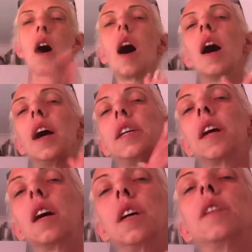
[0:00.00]
I
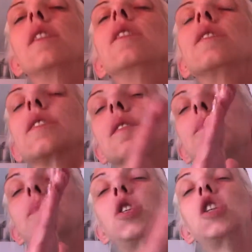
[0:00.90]
got
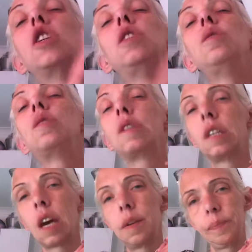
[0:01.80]
some good news
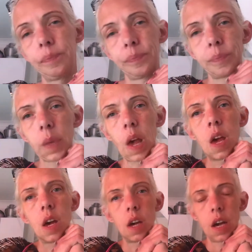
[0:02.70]
today
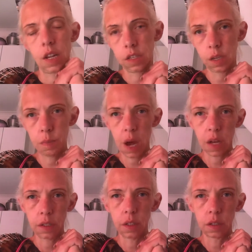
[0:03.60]
and some
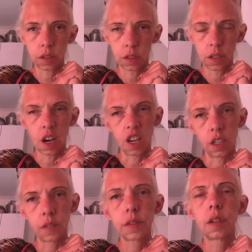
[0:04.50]
bad news,
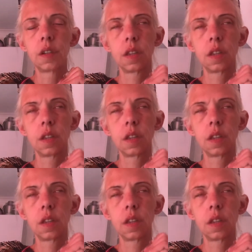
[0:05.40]
kind of.